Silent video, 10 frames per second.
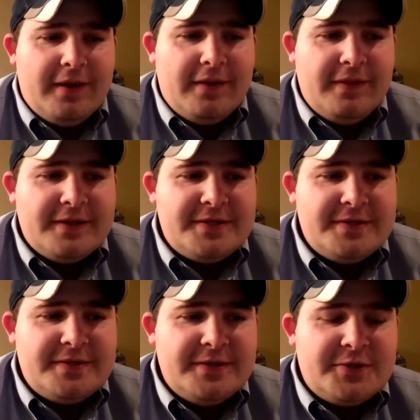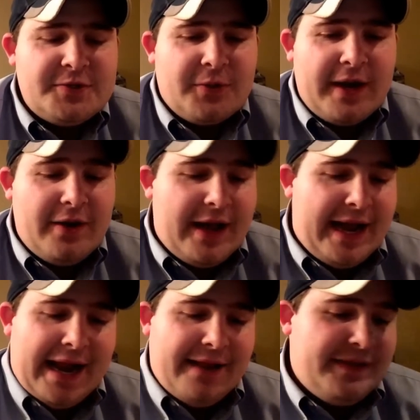This is great.
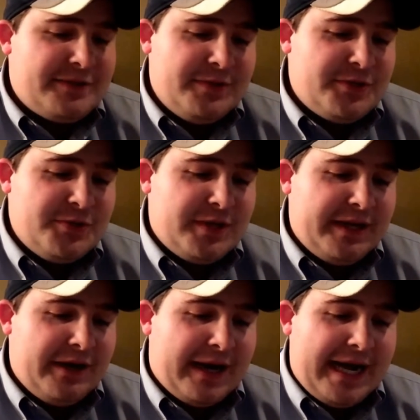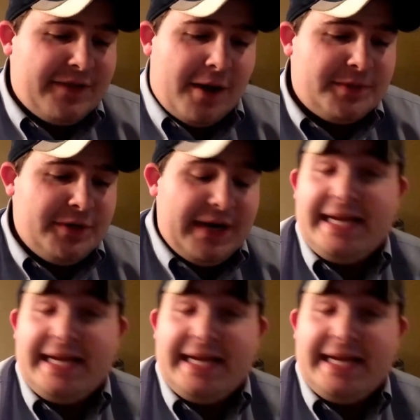This was a year I got the opportunity.